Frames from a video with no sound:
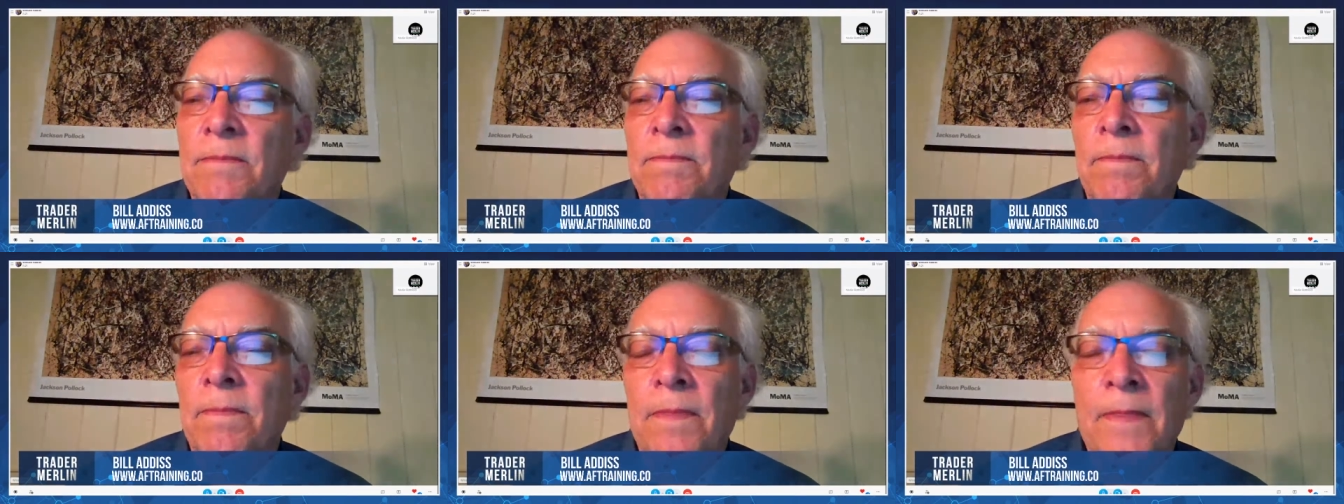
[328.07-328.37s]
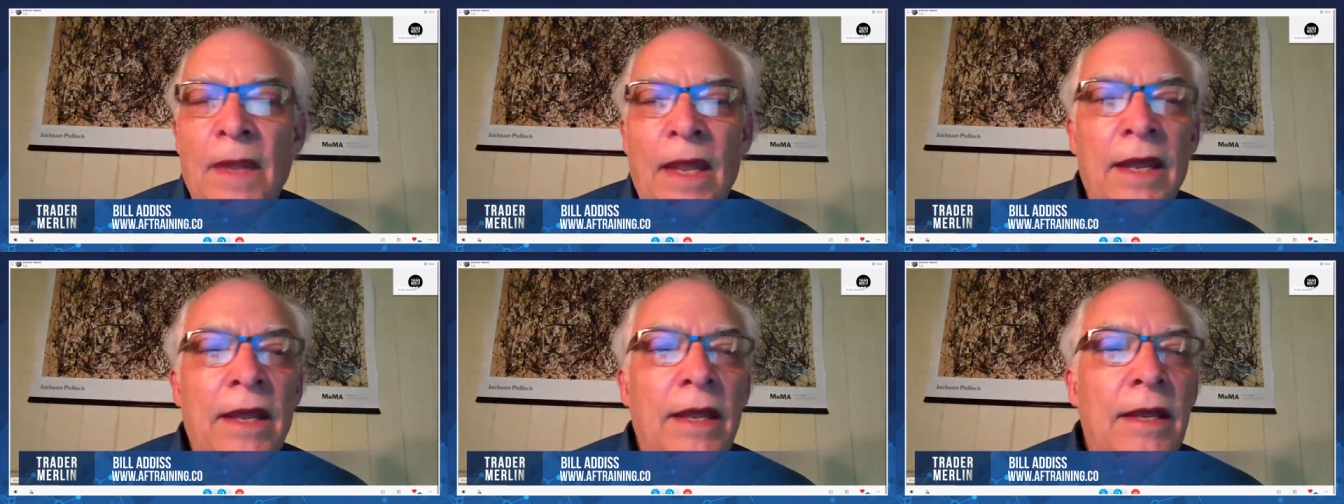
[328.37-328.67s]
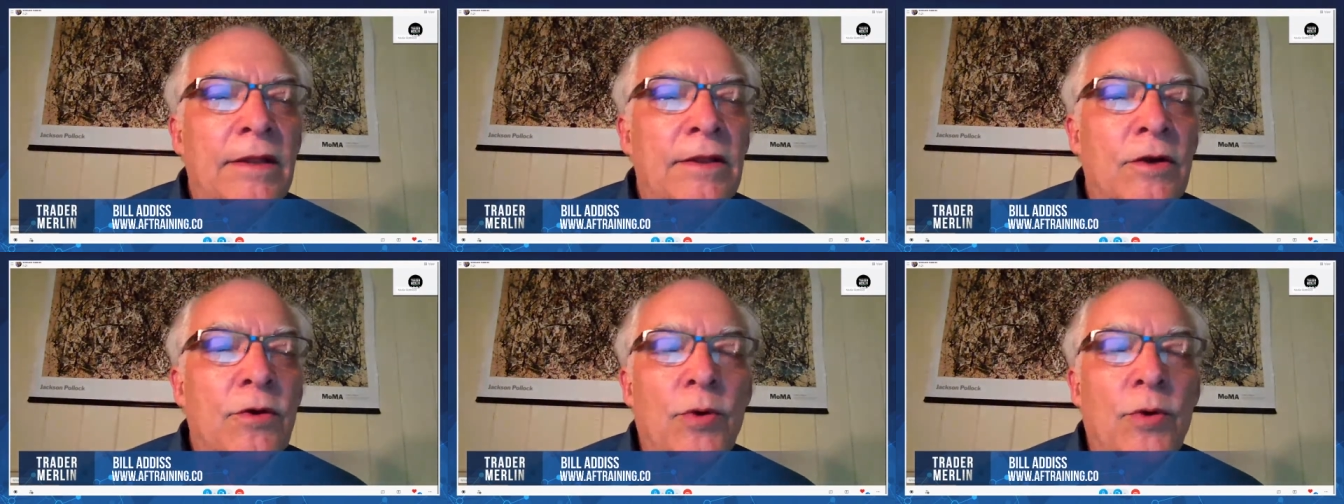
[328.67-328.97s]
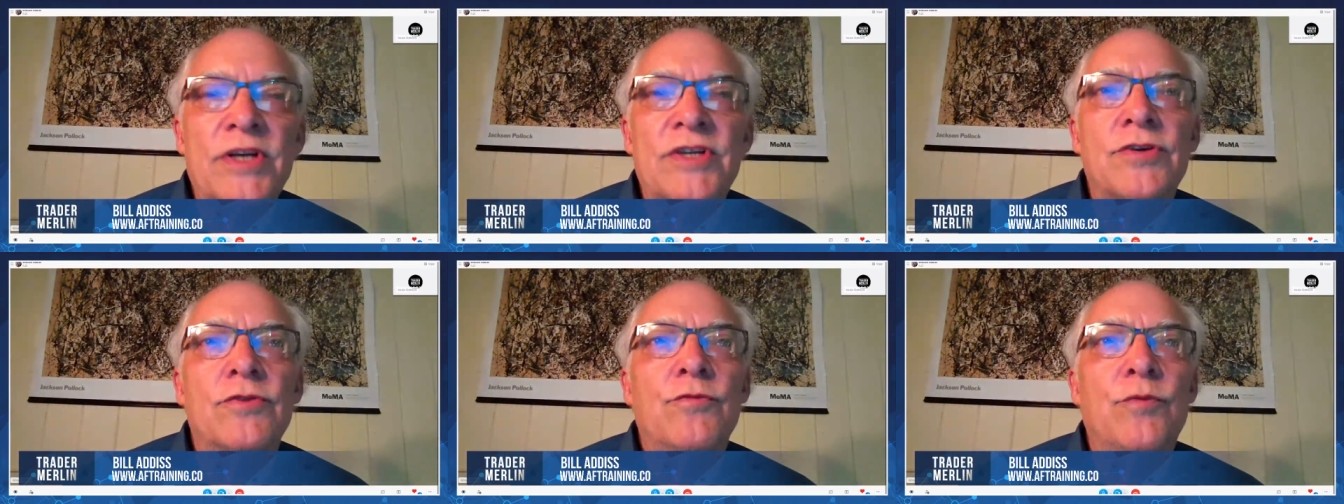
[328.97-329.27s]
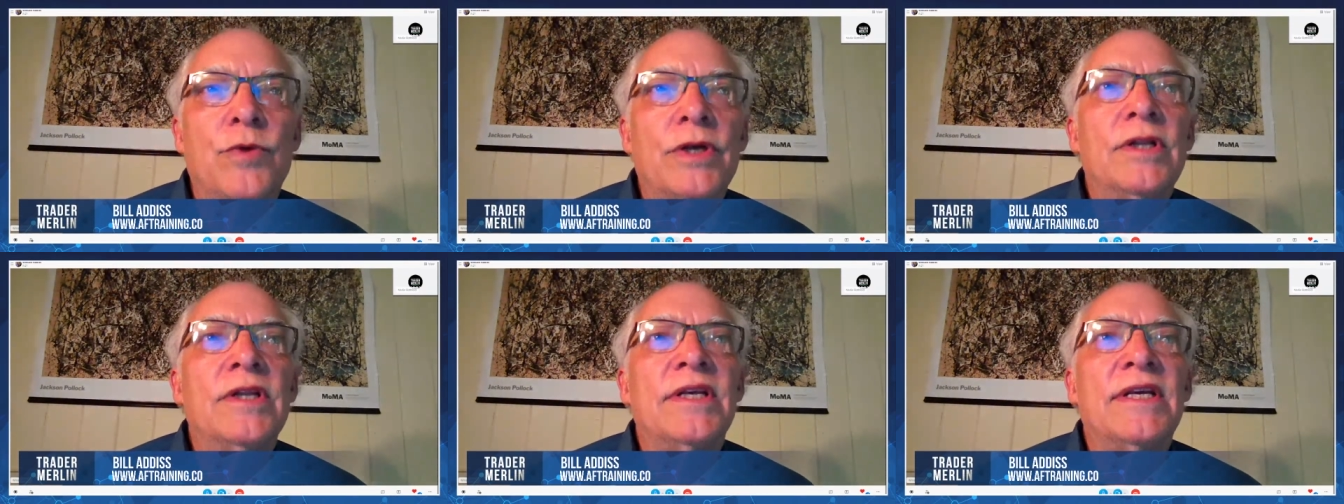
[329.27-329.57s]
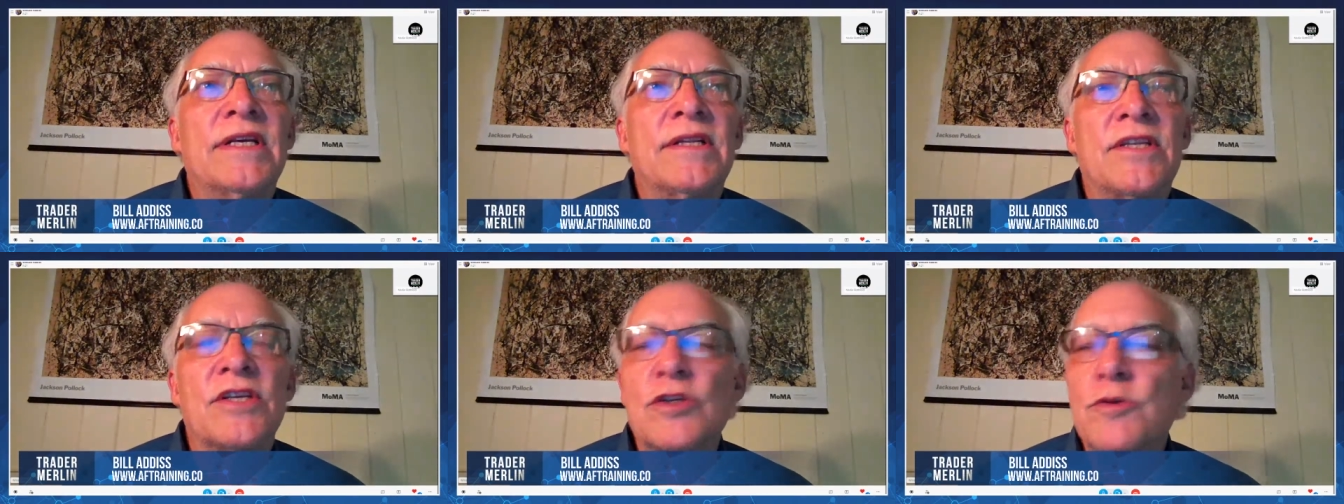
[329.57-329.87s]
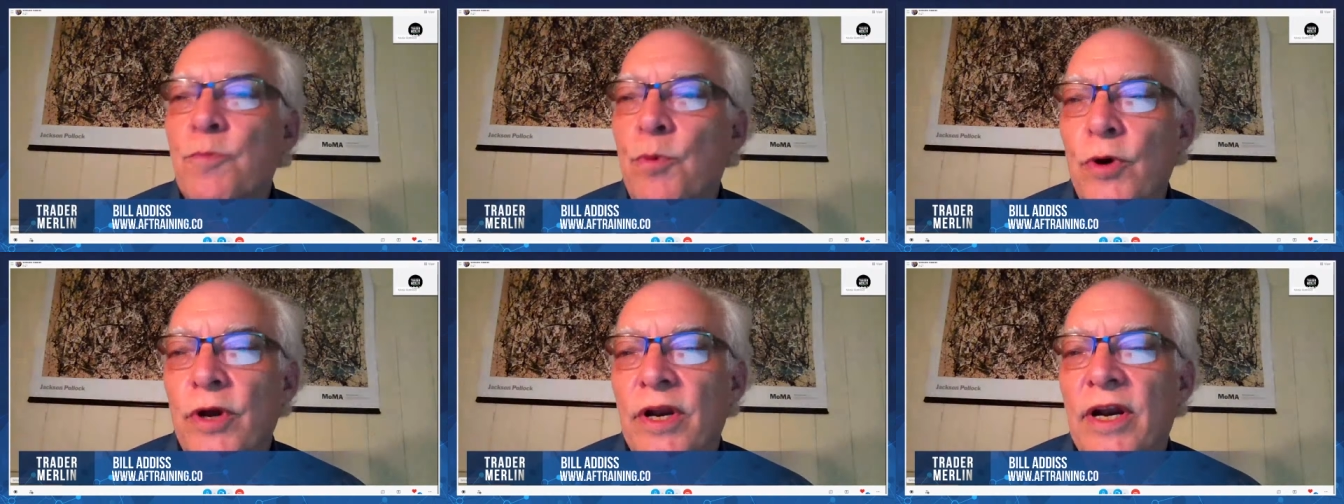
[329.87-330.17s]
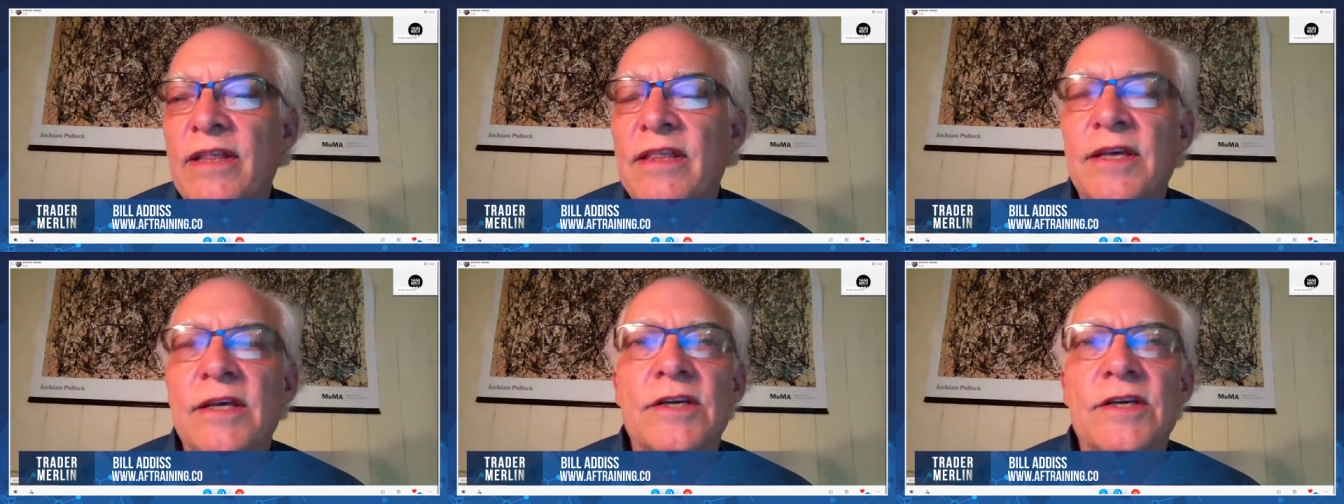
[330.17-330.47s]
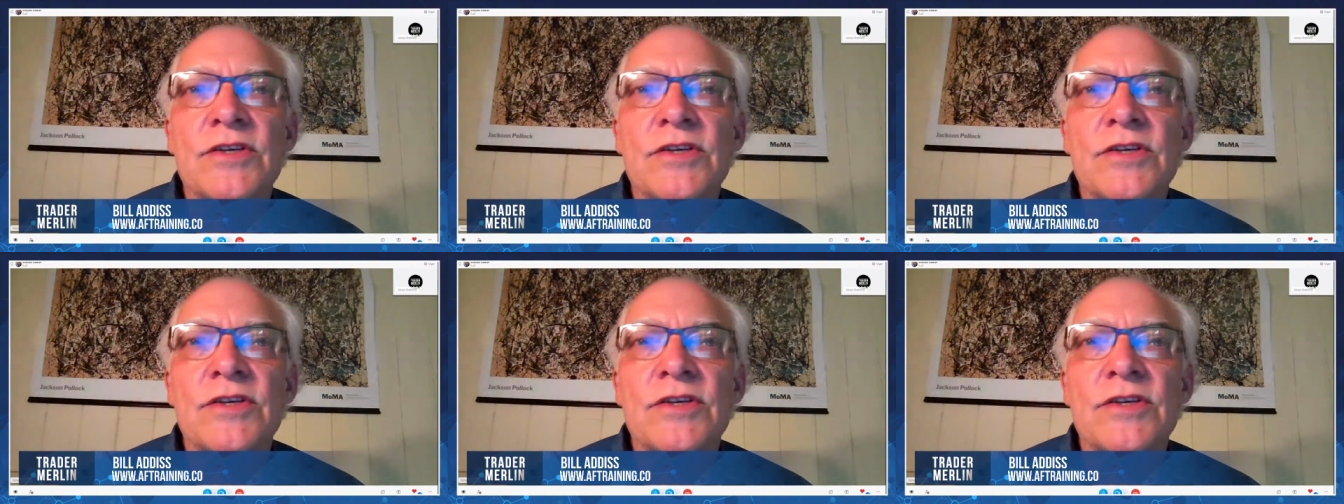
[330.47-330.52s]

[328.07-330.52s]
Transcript: Mm-hmm. And the question really at this point, I think,